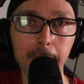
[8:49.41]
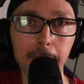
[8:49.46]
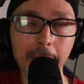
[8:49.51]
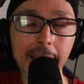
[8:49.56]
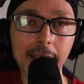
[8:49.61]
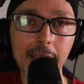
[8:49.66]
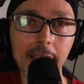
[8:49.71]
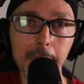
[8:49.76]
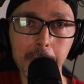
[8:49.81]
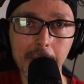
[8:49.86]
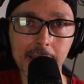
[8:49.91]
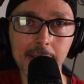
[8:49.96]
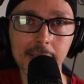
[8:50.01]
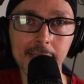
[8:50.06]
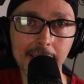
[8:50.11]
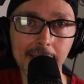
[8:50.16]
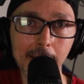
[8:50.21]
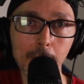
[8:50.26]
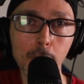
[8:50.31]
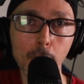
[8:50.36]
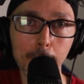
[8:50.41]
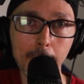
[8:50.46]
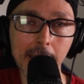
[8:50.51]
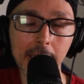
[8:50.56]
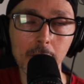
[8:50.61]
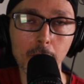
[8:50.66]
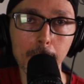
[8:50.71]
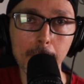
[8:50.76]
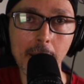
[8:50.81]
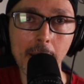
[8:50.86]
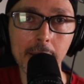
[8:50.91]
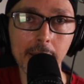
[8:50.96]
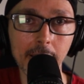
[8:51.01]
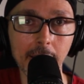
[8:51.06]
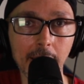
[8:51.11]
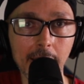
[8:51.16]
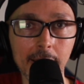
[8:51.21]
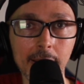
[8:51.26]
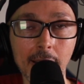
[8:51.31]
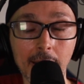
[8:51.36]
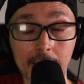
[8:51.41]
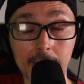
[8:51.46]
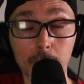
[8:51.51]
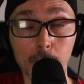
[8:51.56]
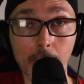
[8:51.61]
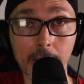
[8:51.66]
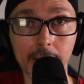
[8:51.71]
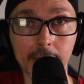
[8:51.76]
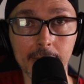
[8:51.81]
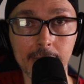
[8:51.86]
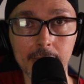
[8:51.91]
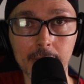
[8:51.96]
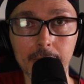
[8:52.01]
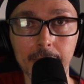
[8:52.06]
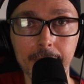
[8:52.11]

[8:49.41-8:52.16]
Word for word: paid because they will make their money in other ways.